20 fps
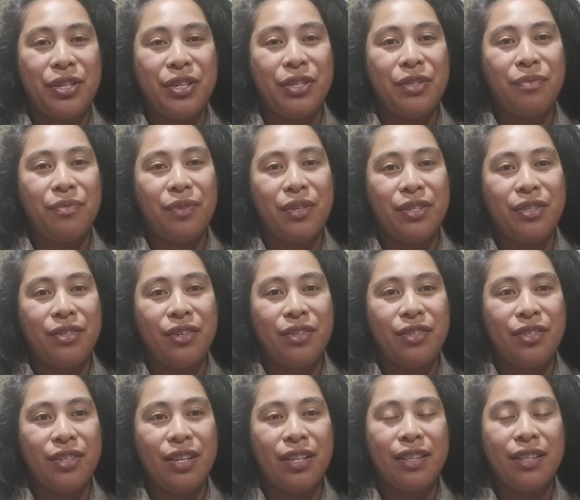is
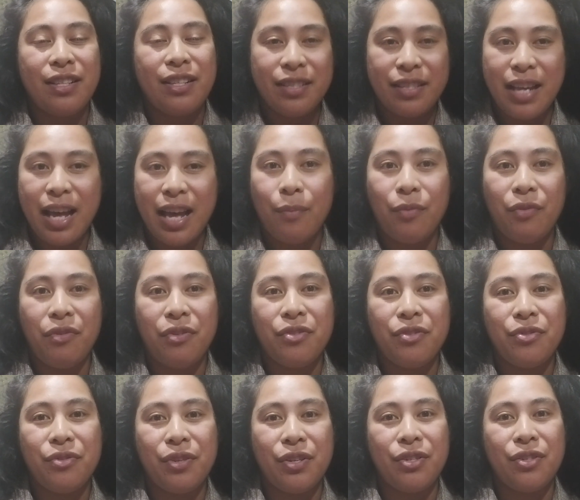researching the Samoan
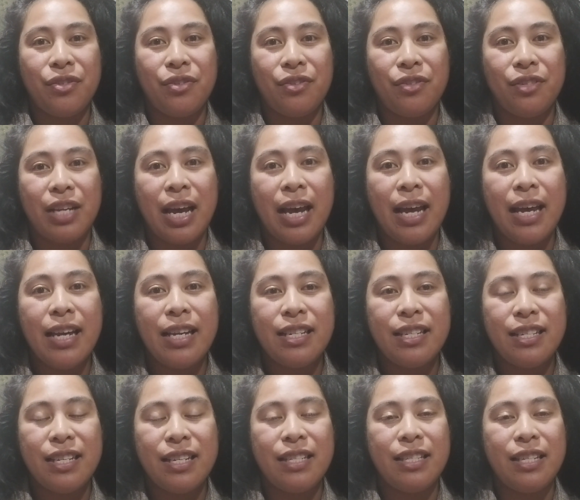traditional
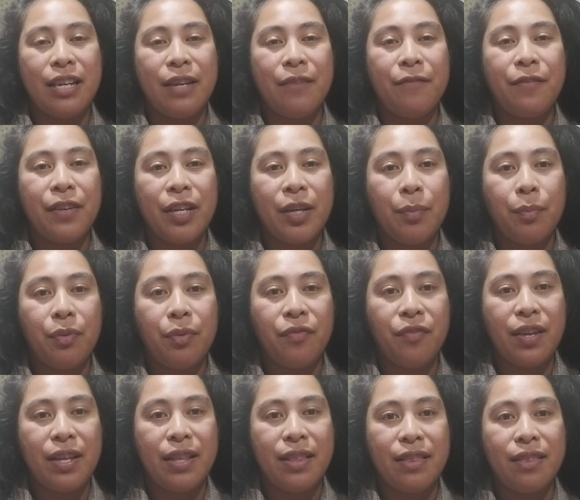diet to see if it can
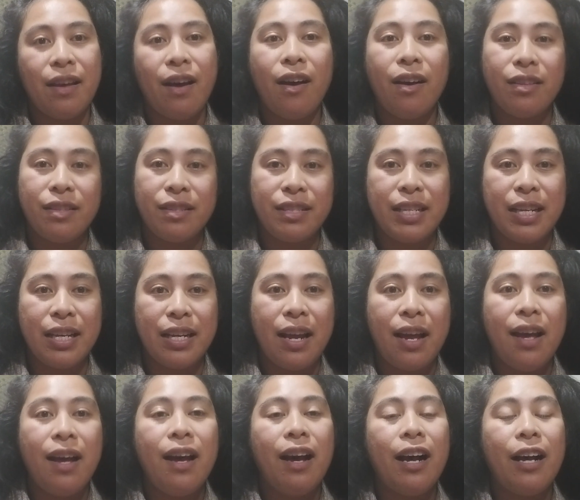prevent the onset
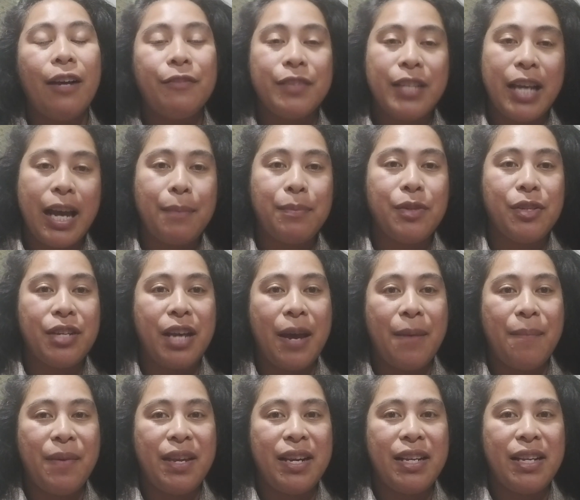of type 2
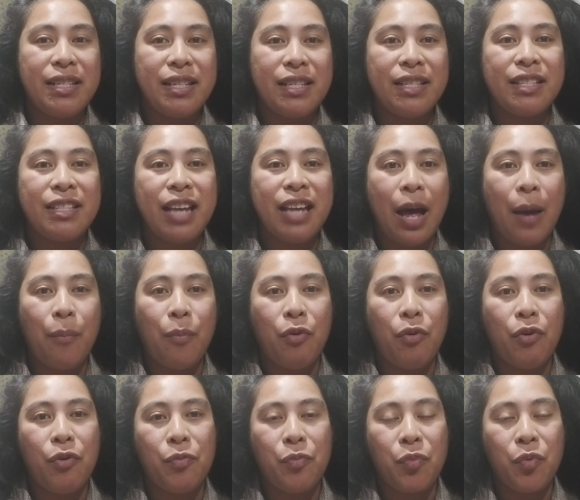diabetes in
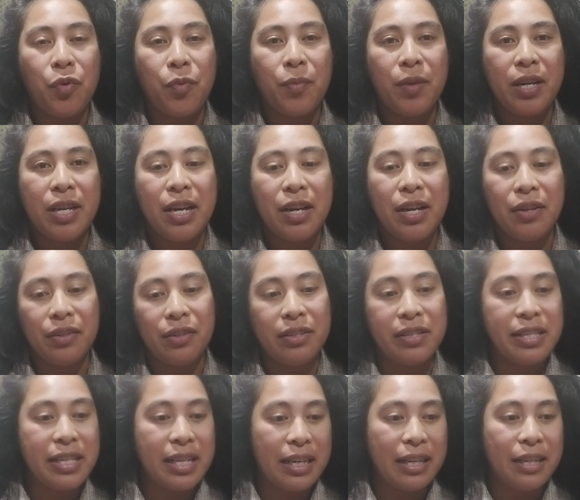Samoan women here in New
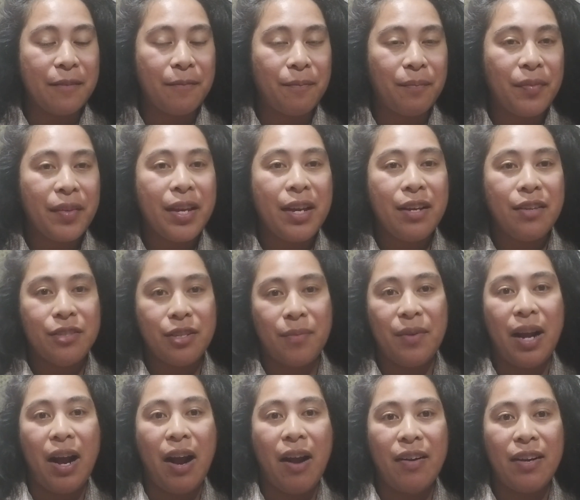Zealand. So I'm
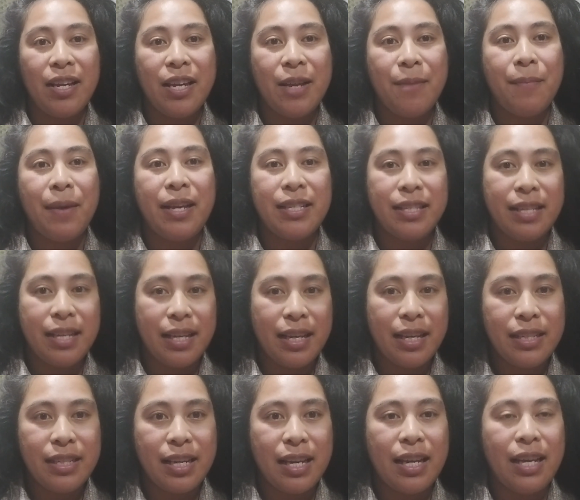currently in my
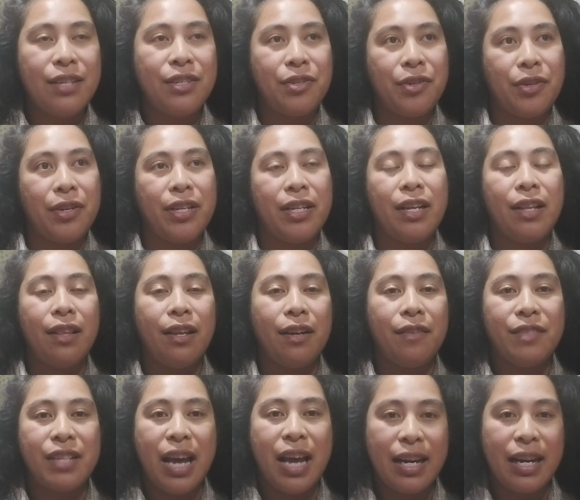second year and doing a lot
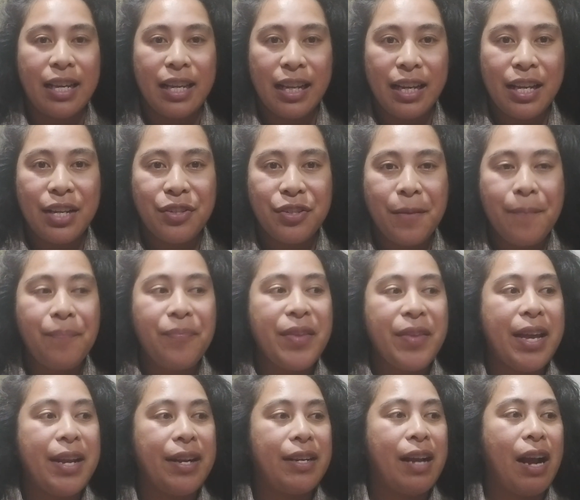of data collection
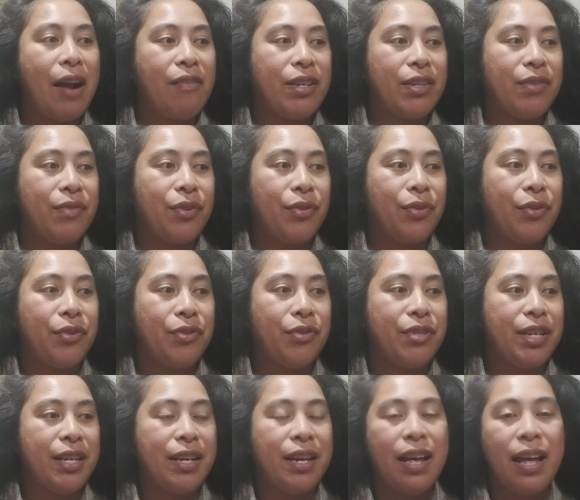and currently
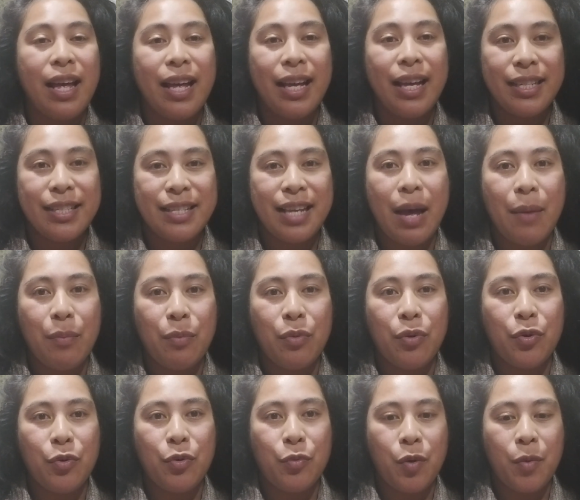recruiting
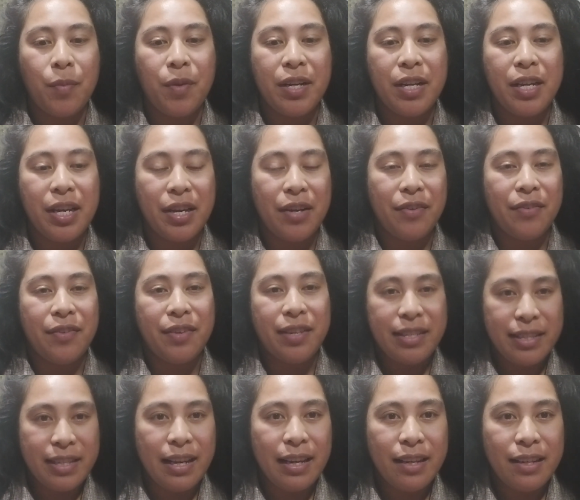Samoan women here in New
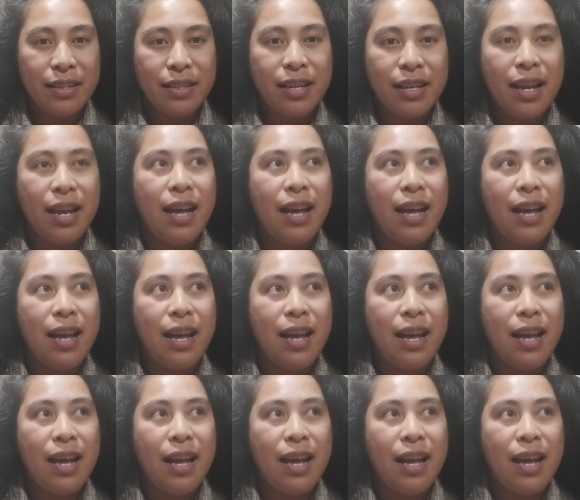Zealand.